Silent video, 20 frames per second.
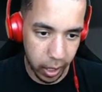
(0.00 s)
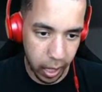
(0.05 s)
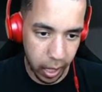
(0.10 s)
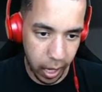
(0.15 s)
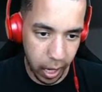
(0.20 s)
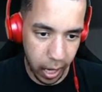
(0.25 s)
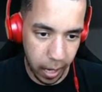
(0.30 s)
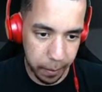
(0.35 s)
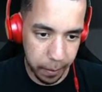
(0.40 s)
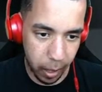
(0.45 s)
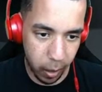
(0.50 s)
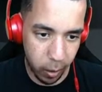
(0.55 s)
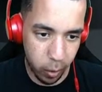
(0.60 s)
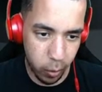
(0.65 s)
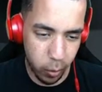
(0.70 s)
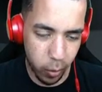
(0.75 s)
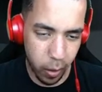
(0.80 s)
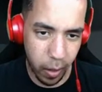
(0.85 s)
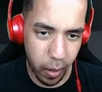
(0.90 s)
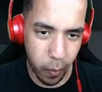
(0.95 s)
Um, now,
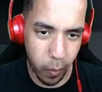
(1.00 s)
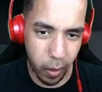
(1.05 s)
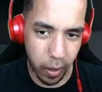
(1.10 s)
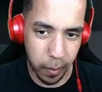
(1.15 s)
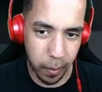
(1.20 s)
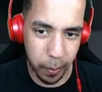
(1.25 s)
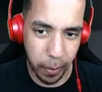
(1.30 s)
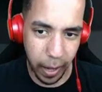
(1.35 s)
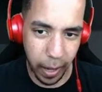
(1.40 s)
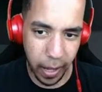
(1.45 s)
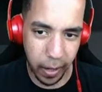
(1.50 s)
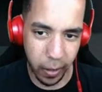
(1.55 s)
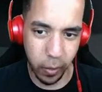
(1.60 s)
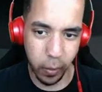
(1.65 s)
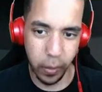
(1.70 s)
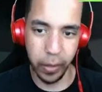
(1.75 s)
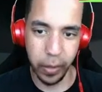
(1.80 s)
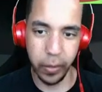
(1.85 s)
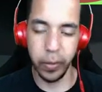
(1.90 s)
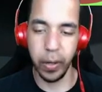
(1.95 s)
who do I want to battle
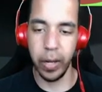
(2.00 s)
with